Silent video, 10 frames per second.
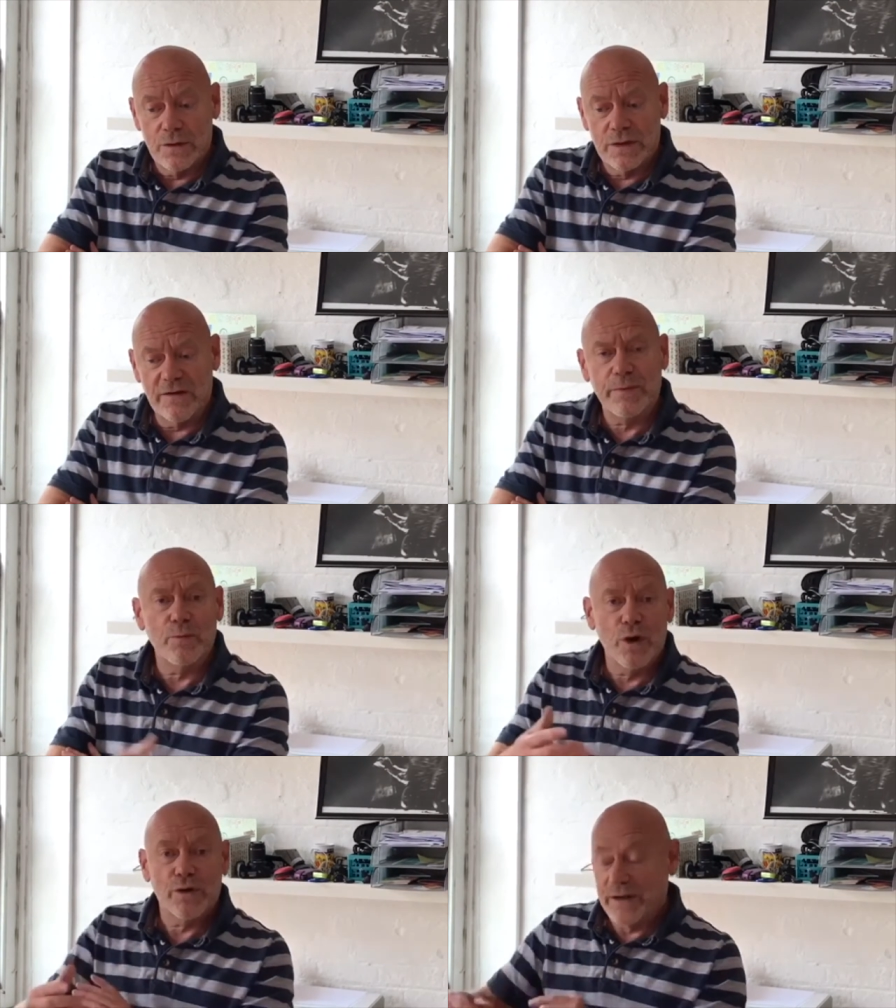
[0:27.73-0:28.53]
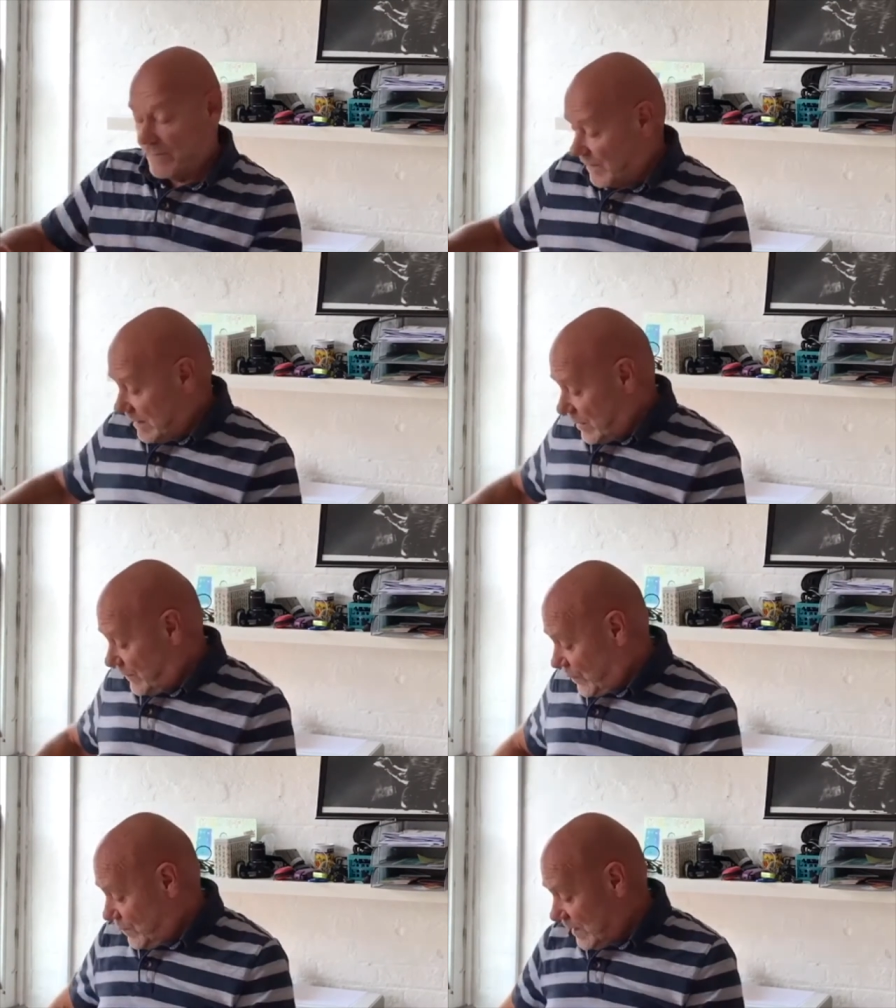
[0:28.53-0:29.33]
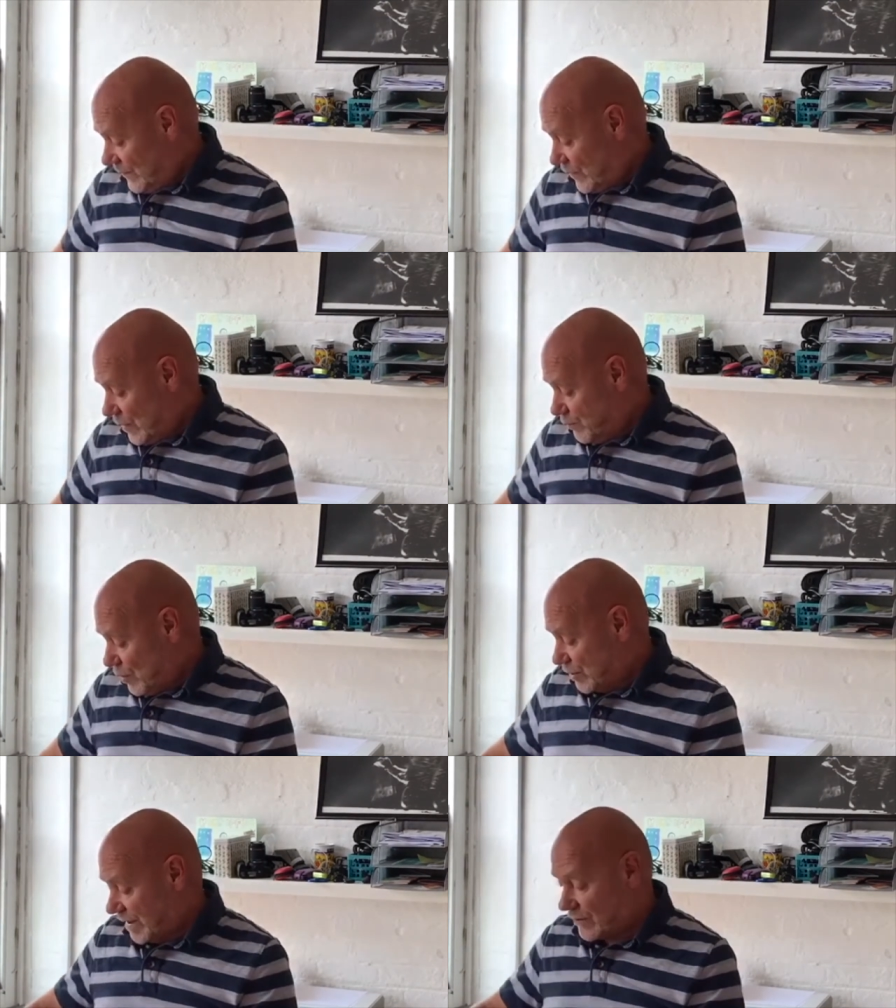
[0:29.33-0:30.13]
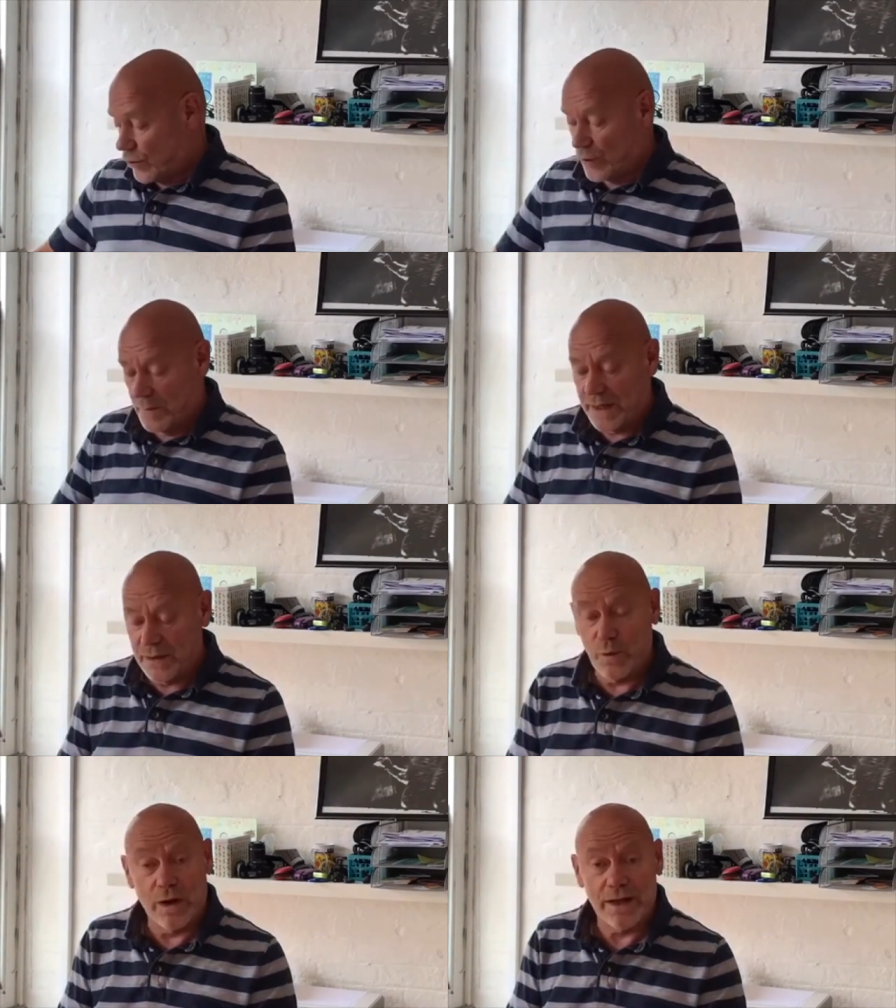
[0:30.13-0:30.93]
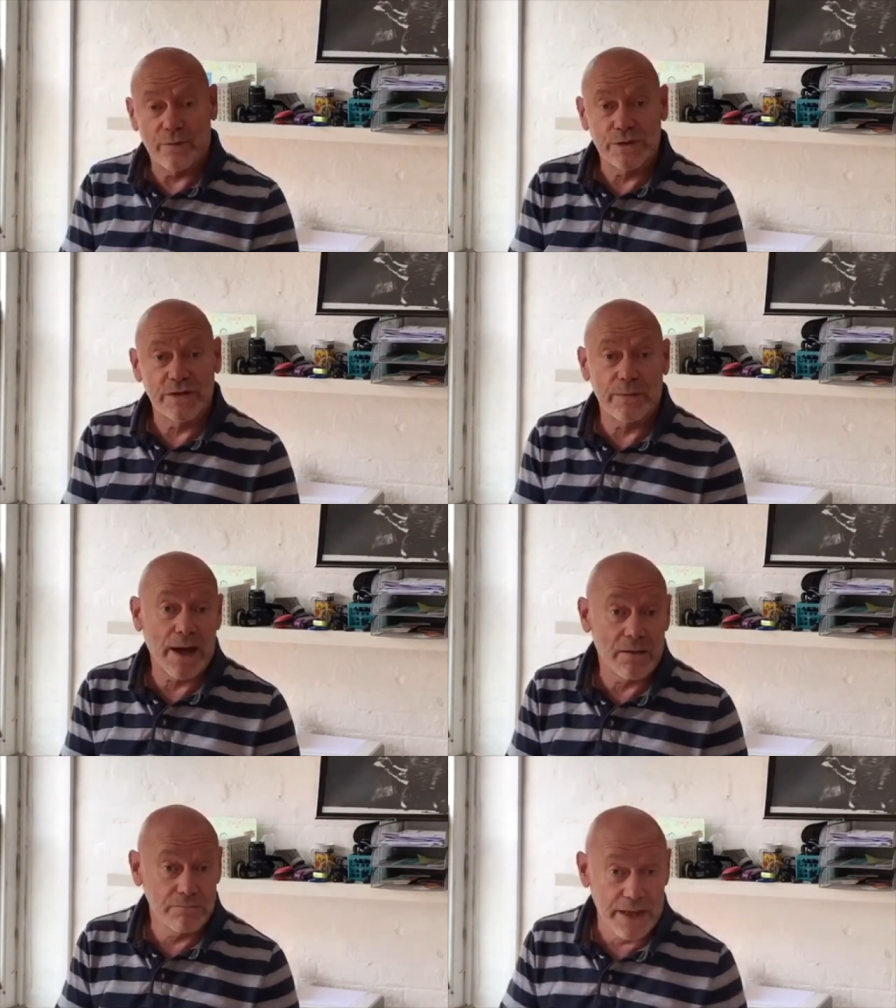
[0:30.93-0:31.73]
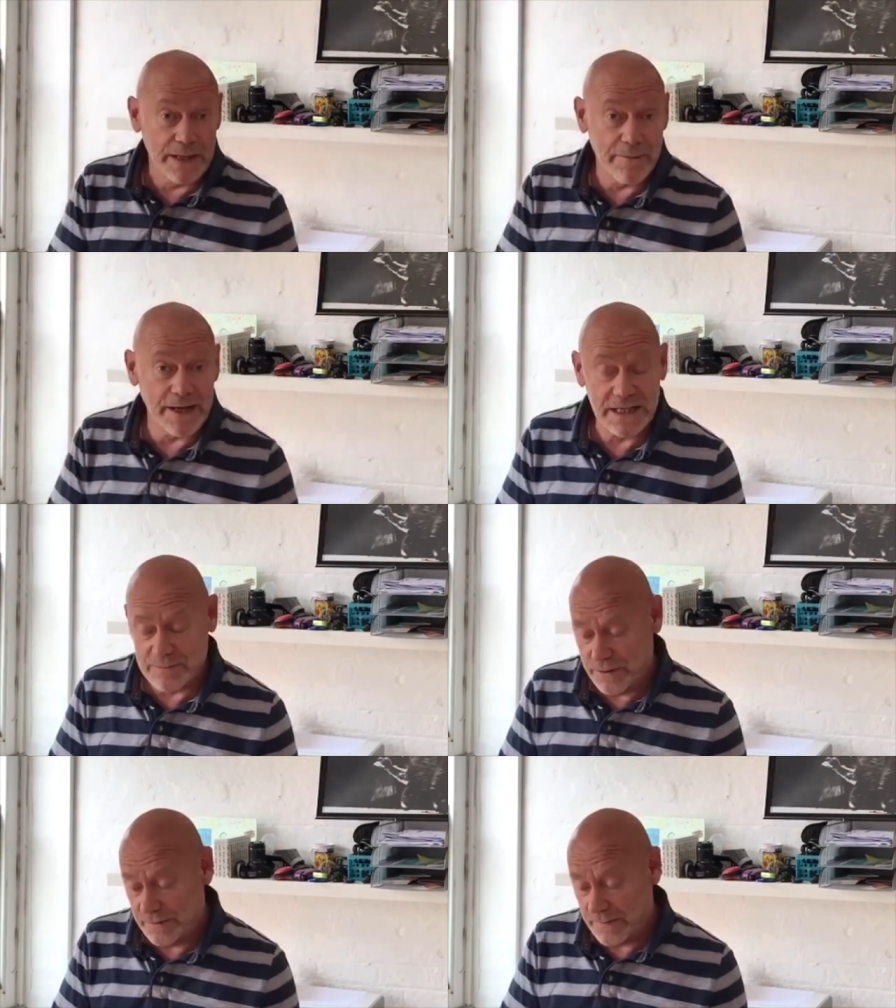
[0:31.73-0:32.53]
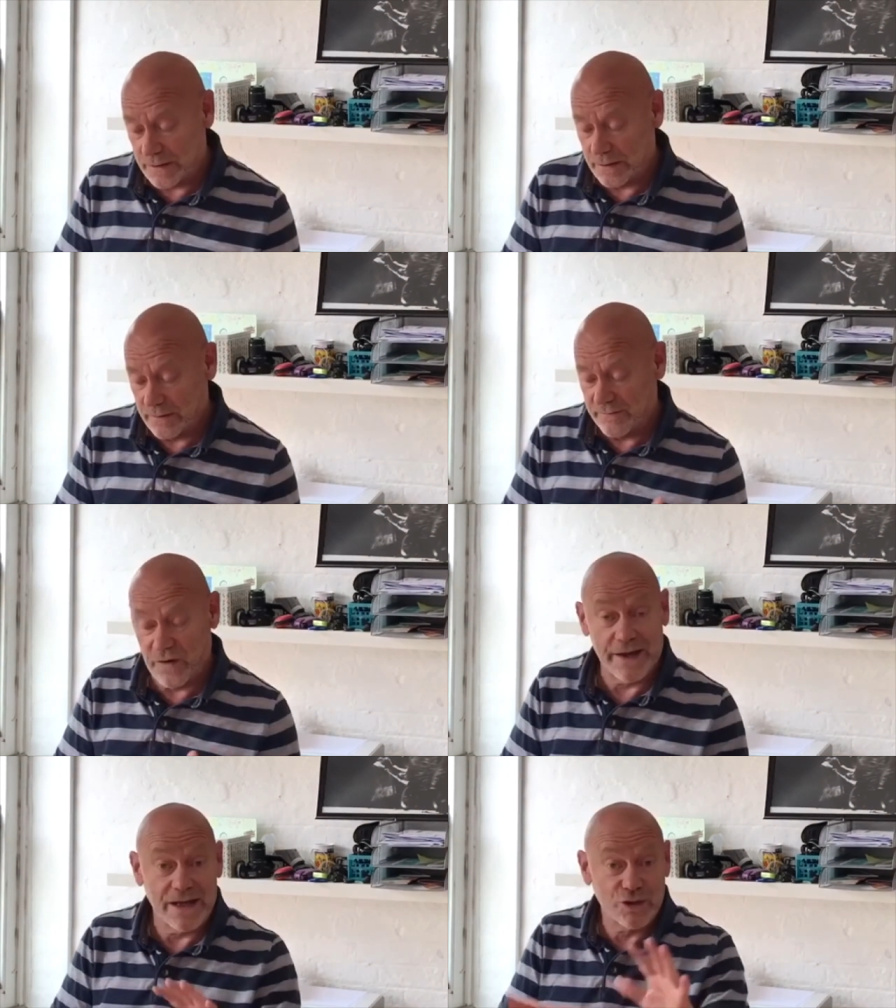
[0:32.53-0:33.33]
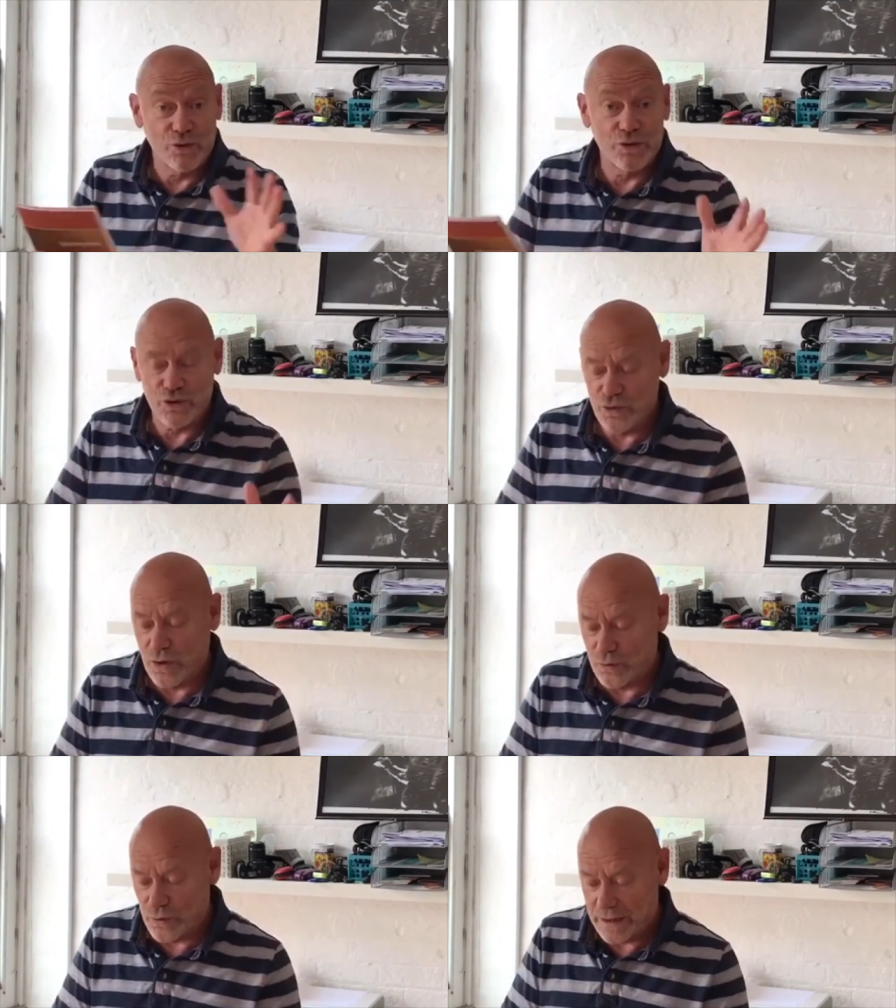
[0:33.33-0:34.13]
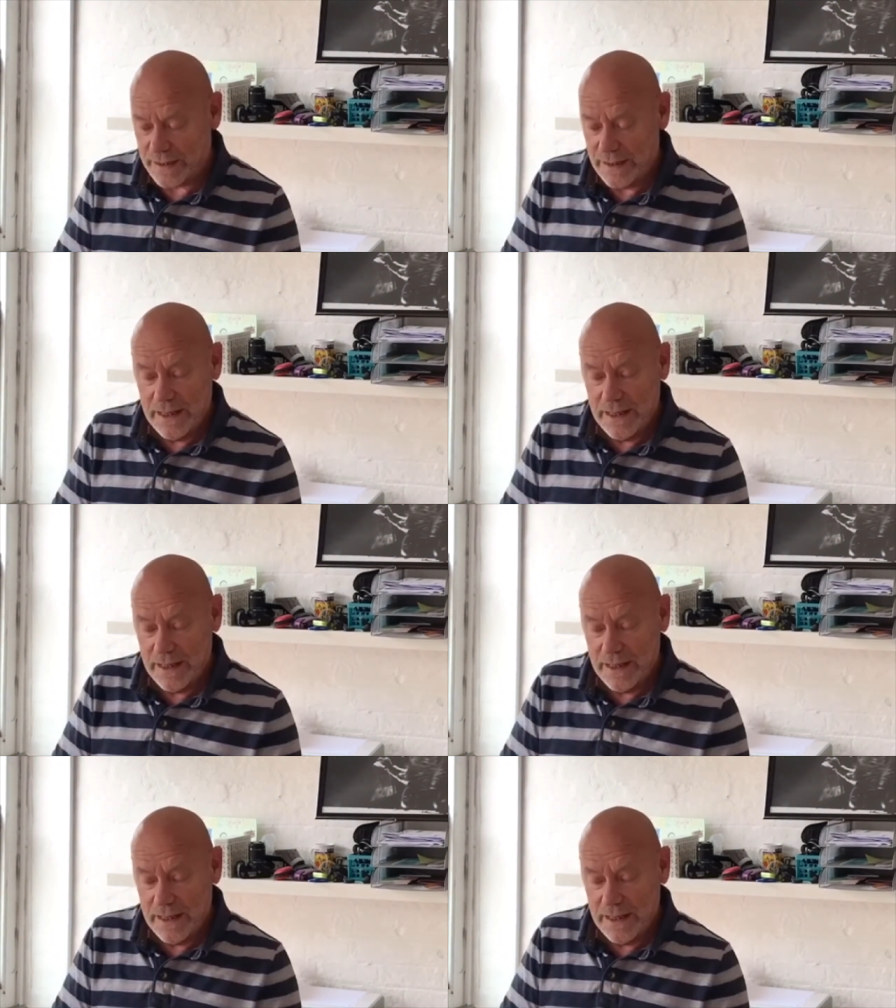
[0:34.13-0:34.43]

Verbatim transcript: They've been working for the last few months on a project called MoneyWise, which is about money management and, and financial control, really,